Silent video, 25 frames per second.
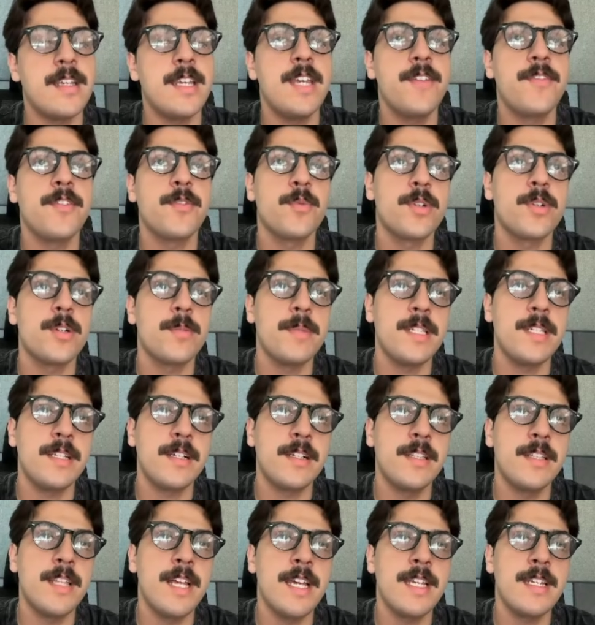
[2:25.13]
If it were to be
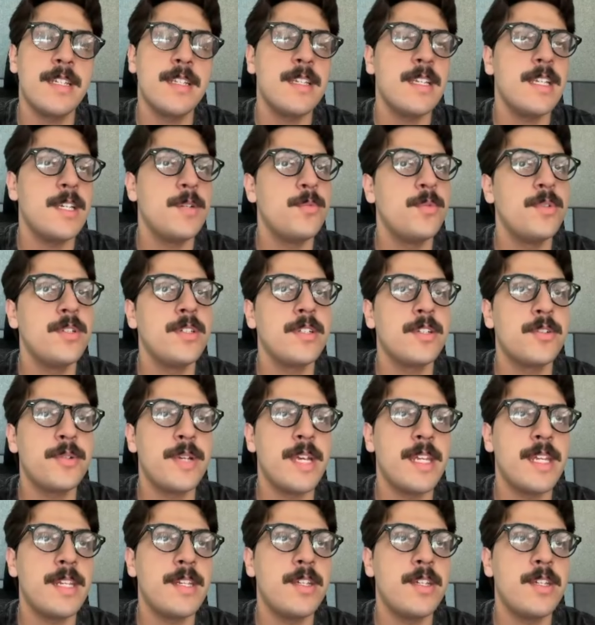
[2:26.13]
declined, it wouldn't create